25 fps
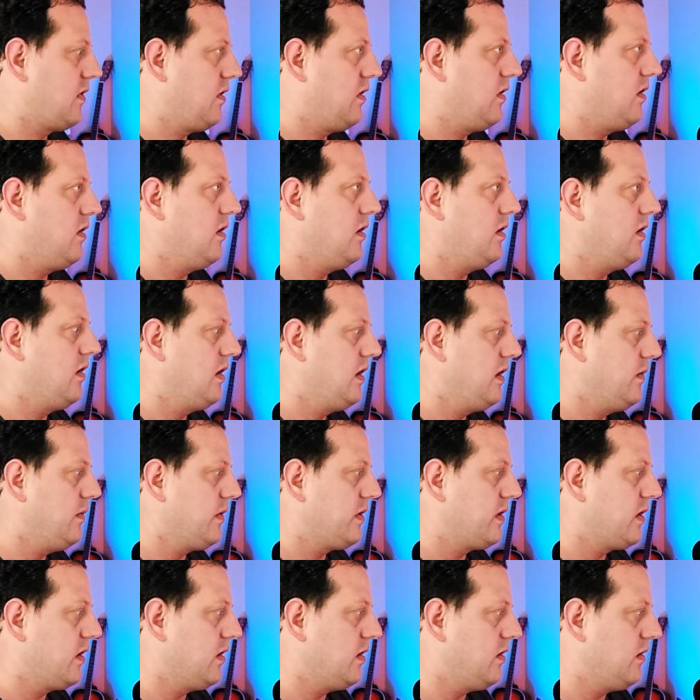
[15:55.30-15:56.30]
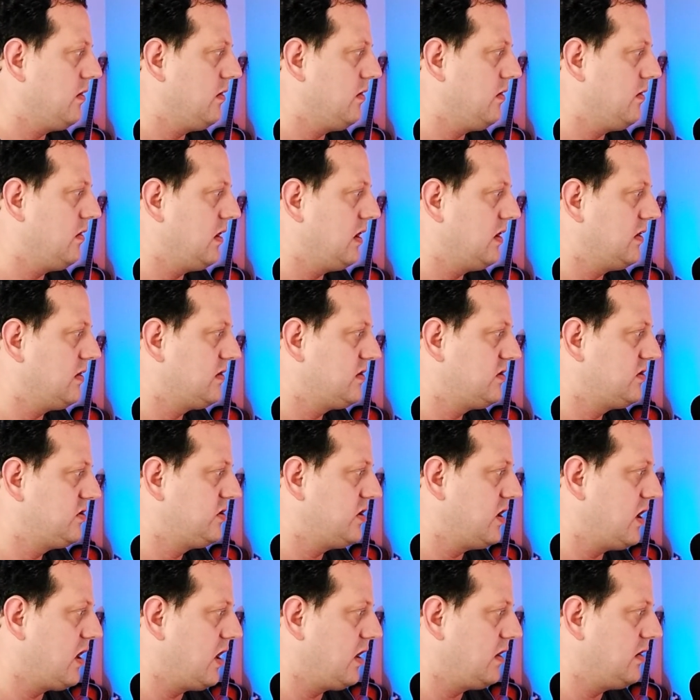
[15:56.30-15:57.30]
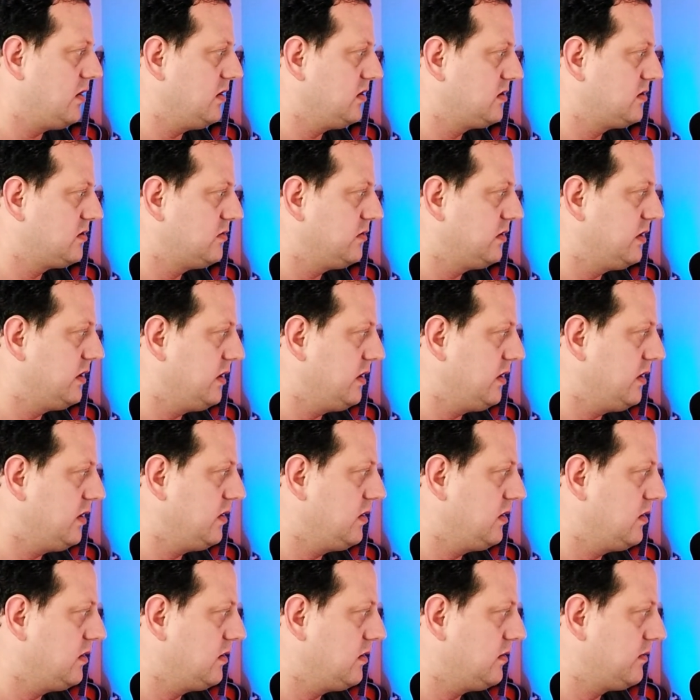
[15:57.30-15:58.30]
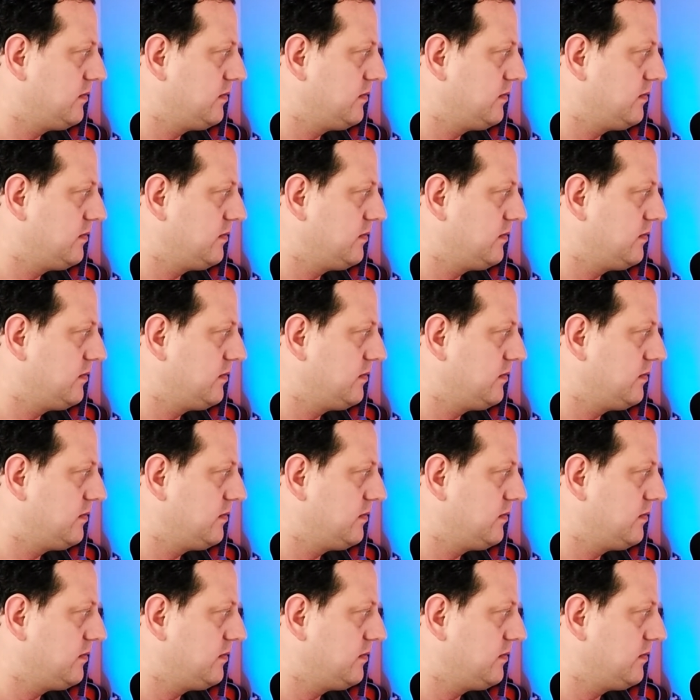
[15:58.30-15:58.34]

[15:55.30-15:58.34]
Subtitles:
Here we go, let's share the screen.